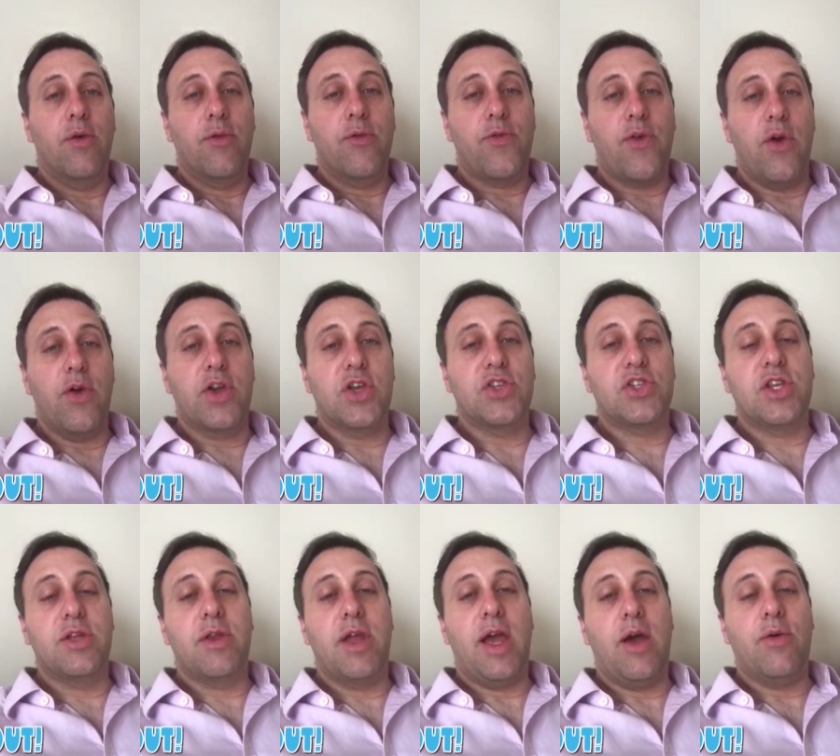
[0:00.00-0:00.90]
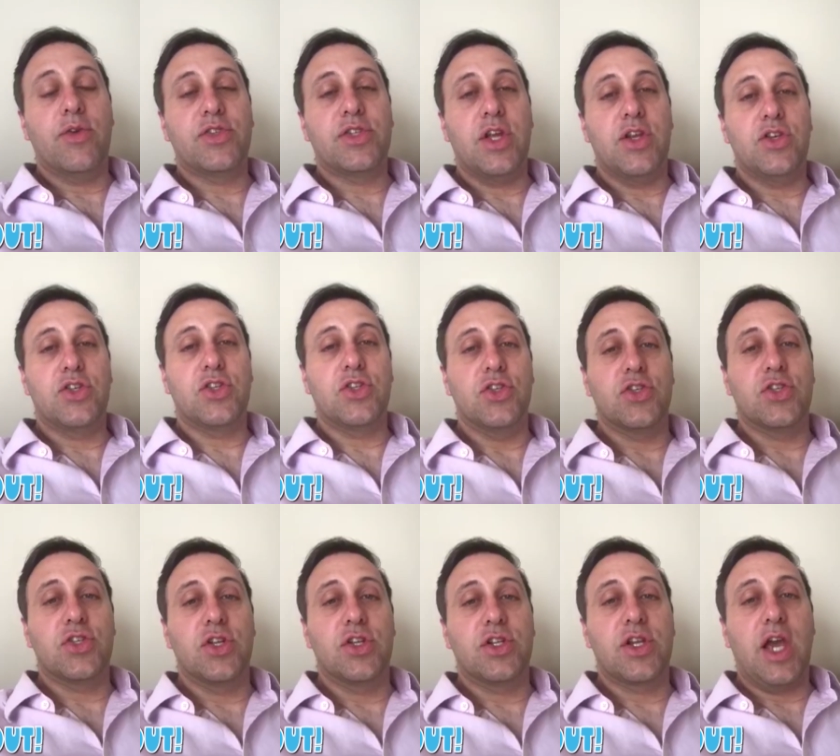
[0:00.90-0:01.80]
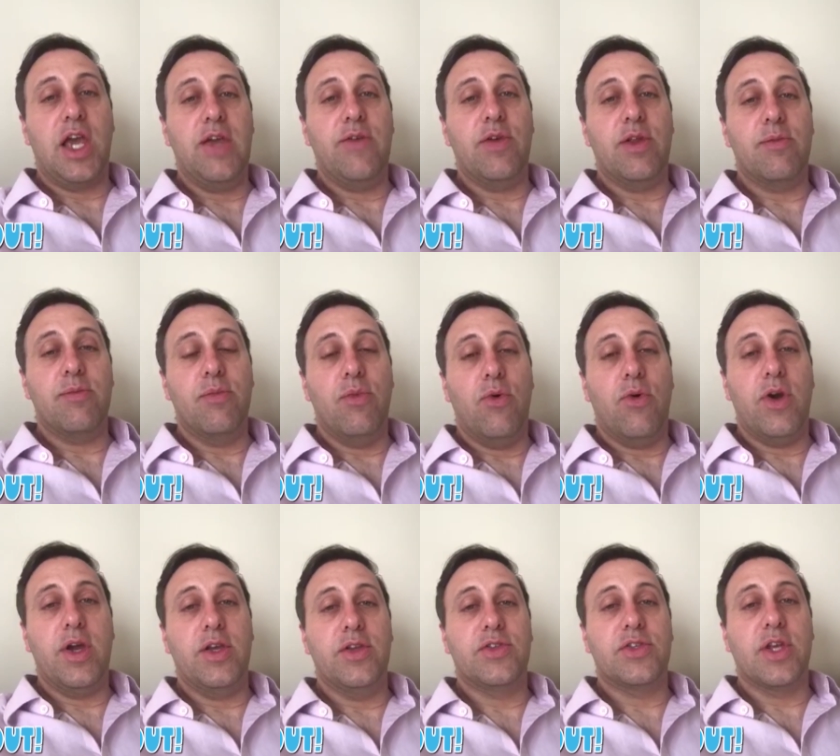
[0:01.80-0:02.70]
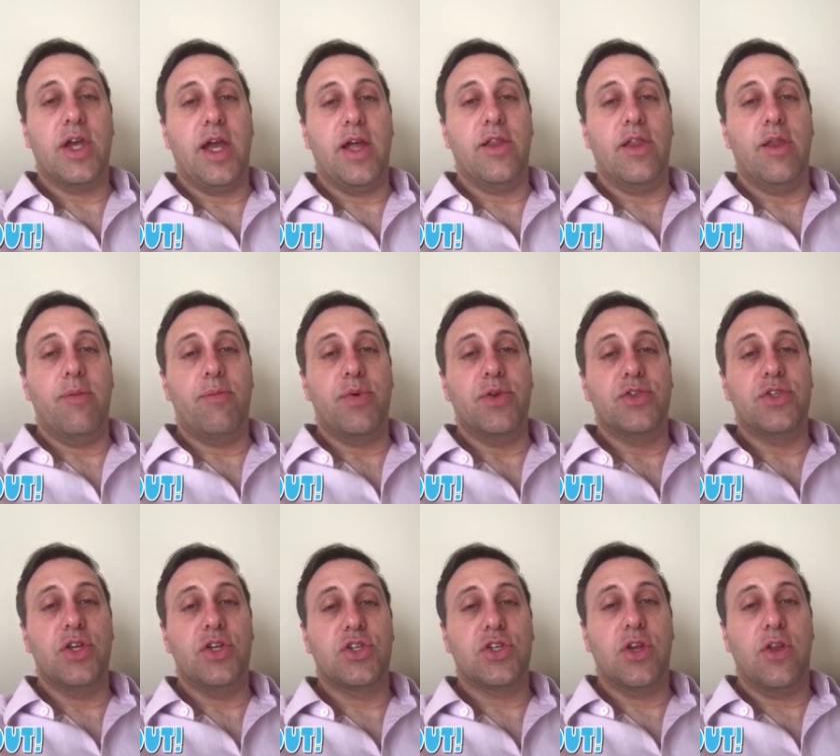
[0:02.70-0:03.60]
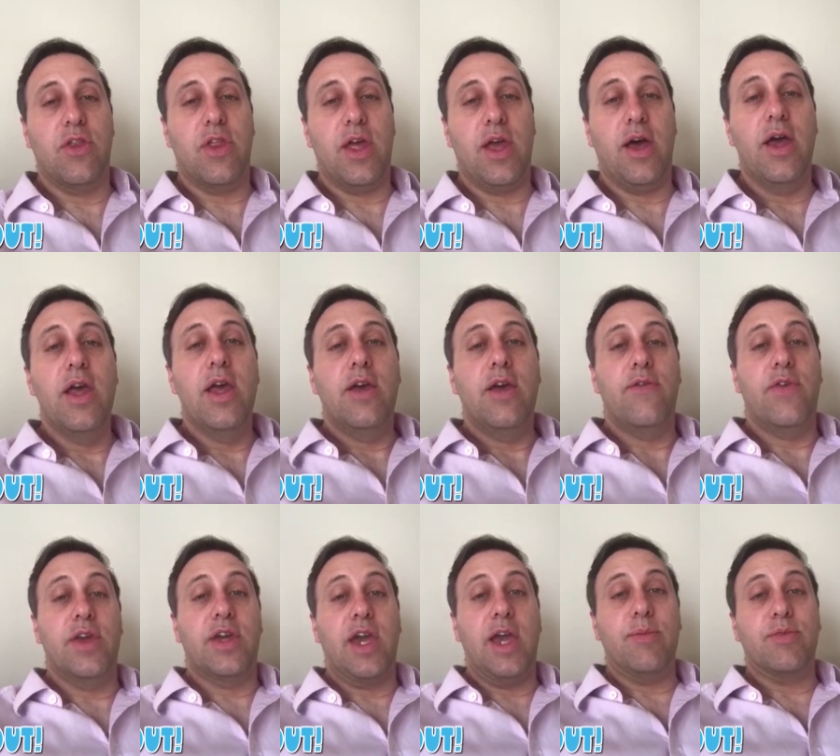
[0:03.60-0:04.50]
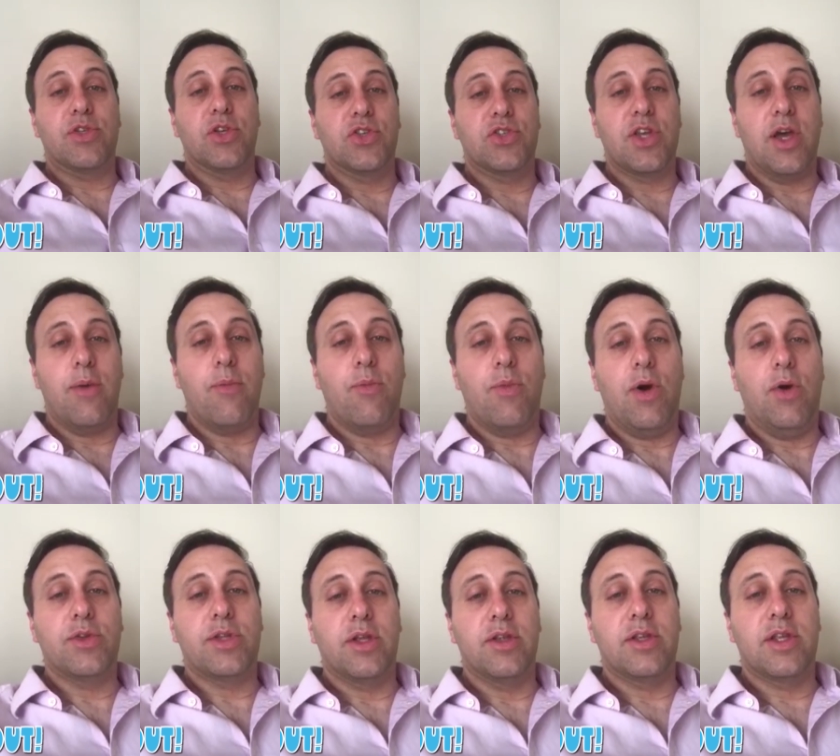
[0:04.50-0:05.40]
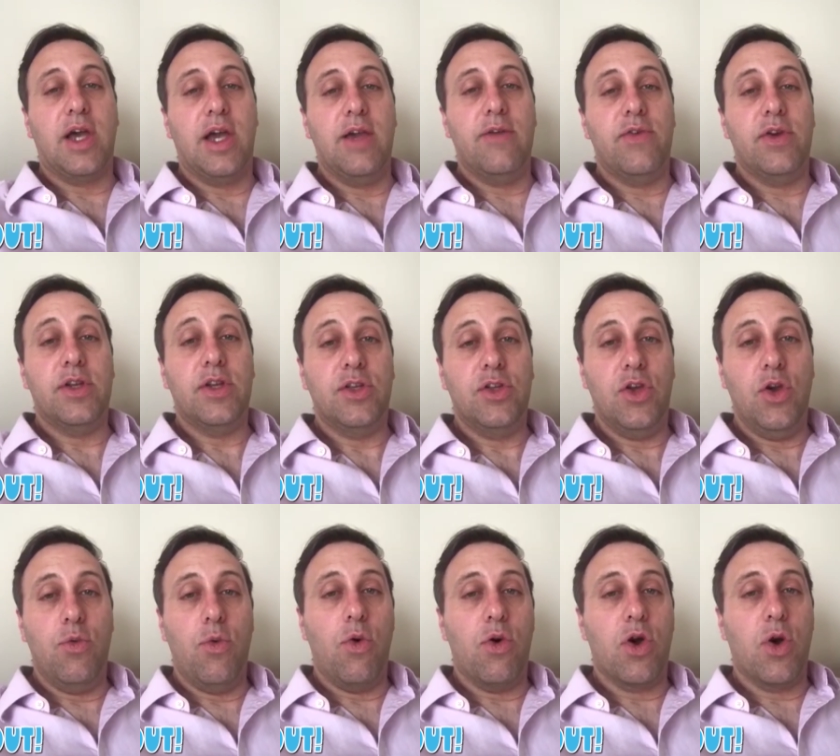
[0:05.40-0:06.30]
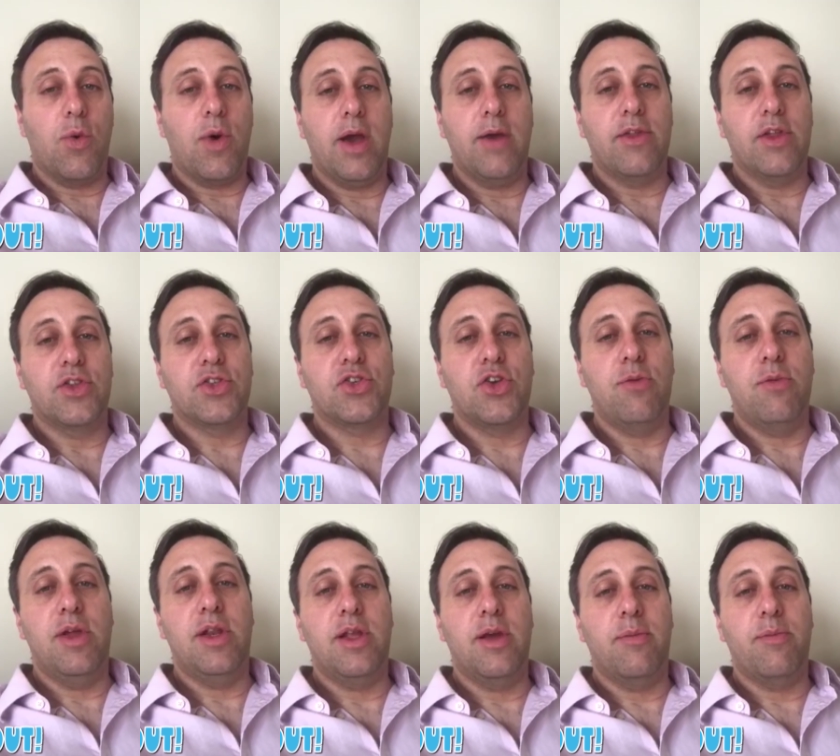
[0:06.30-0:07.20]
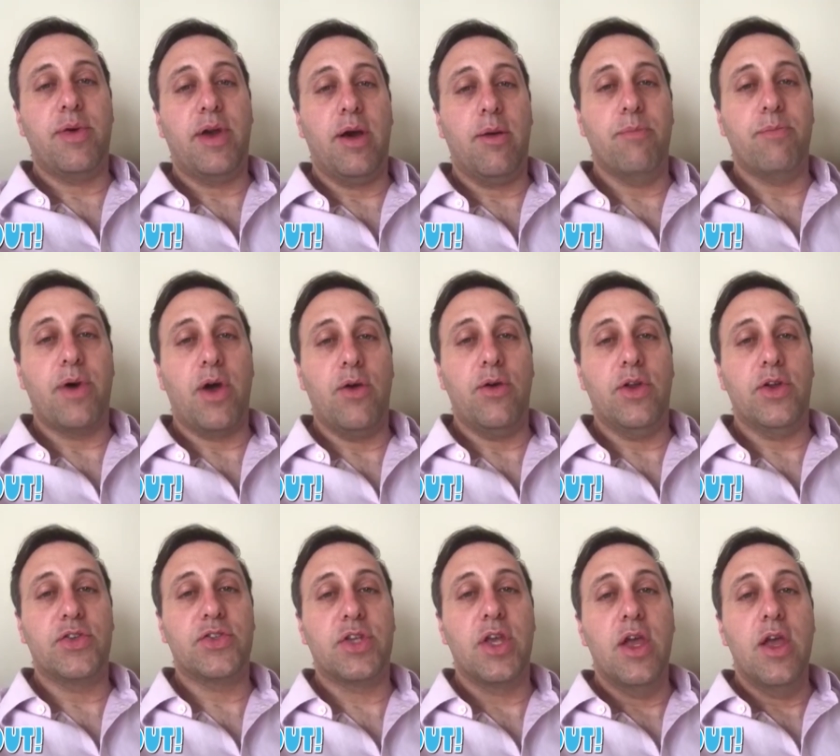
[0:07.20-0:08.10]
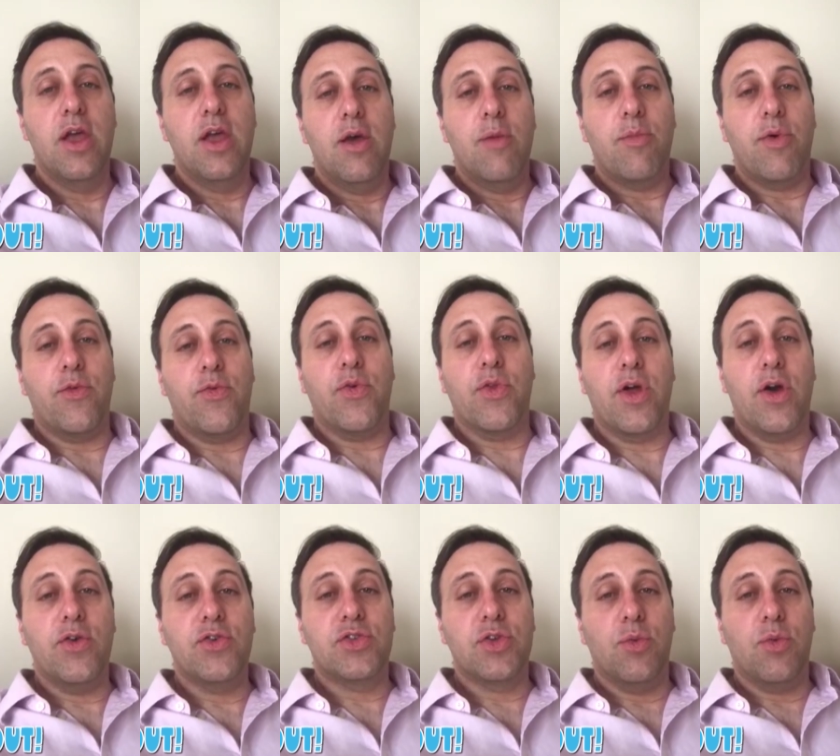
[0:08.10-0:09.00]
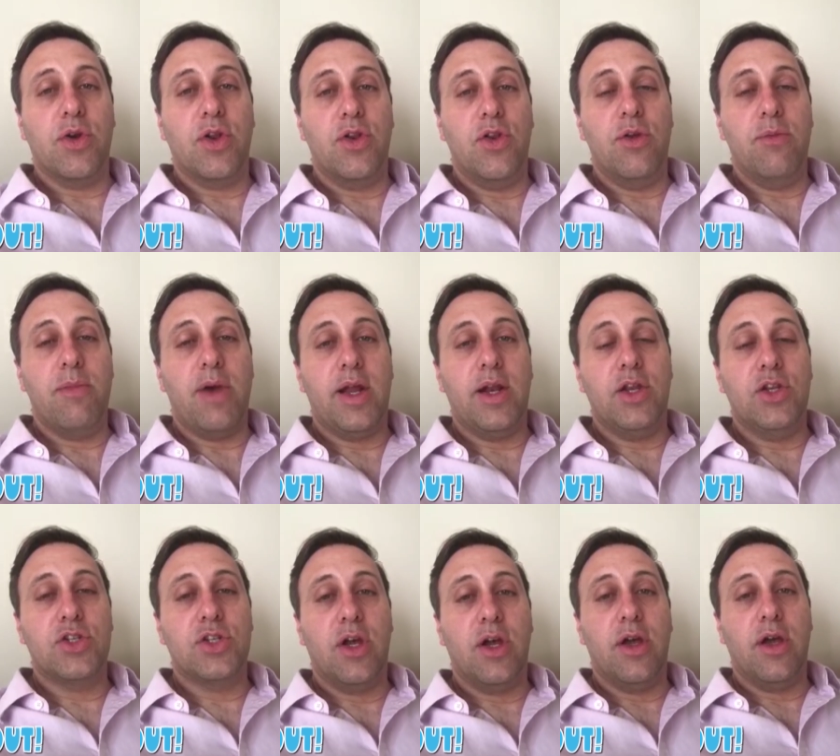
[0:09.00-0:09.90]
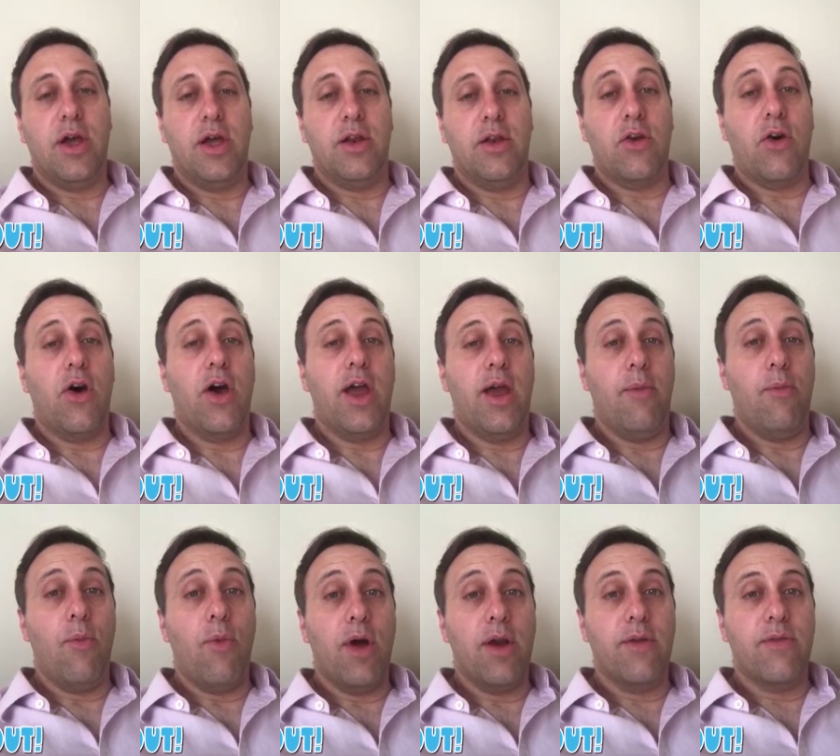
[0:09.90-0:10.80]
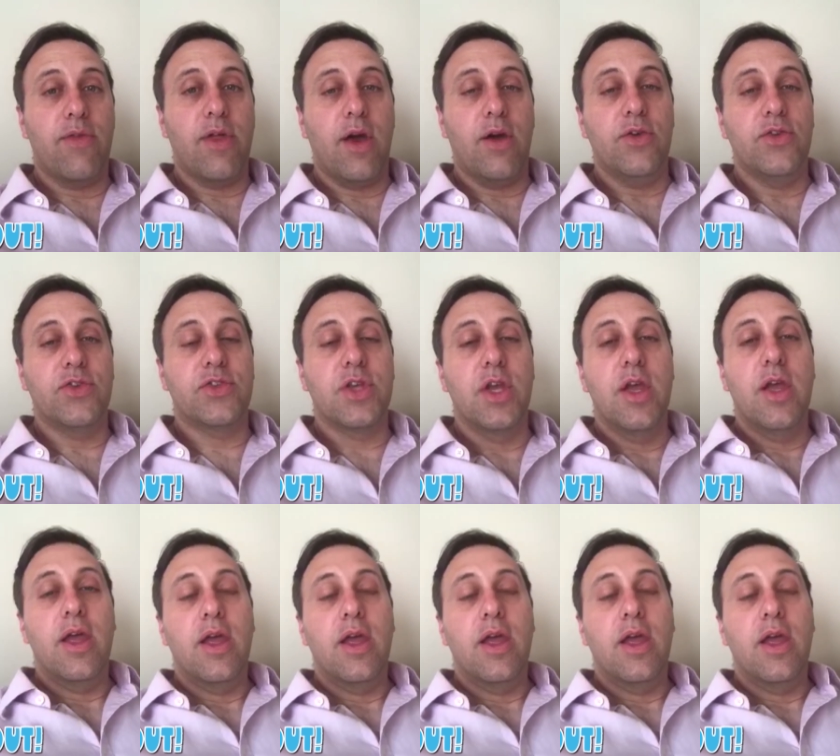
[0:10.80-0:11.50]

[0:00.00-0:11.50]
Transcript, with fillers: Focusing our attentions to David Moyes and the position there. If he keeps us up, well done, David. You walk away with your £2 million bonus. But for those that want a new manager, and I am one of those,